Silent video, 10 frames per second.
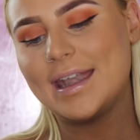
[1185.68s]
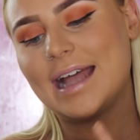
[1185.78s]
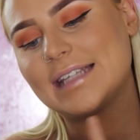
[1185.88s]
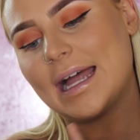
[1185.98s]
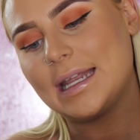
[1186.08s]

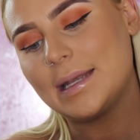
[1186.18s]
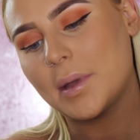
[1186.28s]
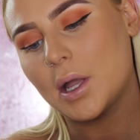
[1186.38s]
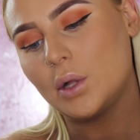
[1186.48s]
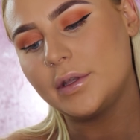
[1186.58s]
Now to add in
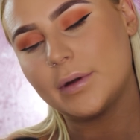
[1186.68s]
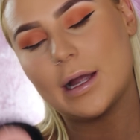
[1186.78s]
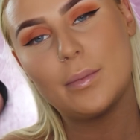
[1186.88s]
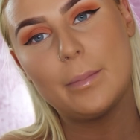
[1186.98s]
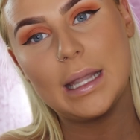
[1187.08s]
my Holy
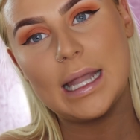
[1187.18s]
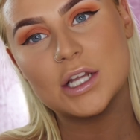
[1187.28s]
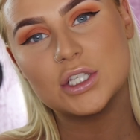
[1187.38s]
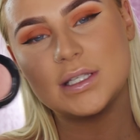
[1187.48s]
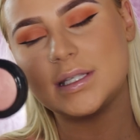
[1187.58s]
Grail
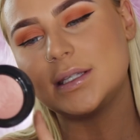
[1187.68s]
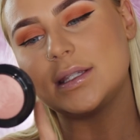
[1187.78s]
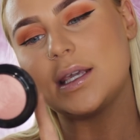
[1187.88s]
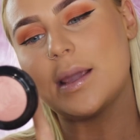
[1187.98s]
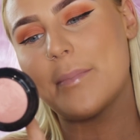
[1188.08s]
blush, this is
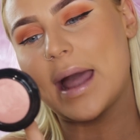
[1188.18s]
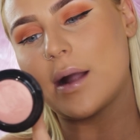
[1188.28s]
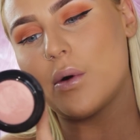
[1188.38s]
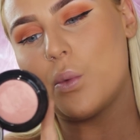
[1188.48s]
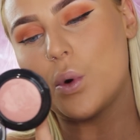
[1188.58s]
the
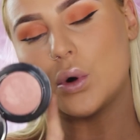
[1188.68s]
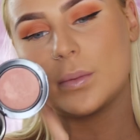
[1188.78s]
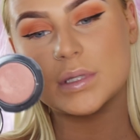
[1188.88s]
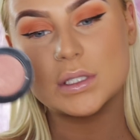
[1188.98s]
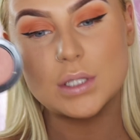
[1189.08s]
MAC Warm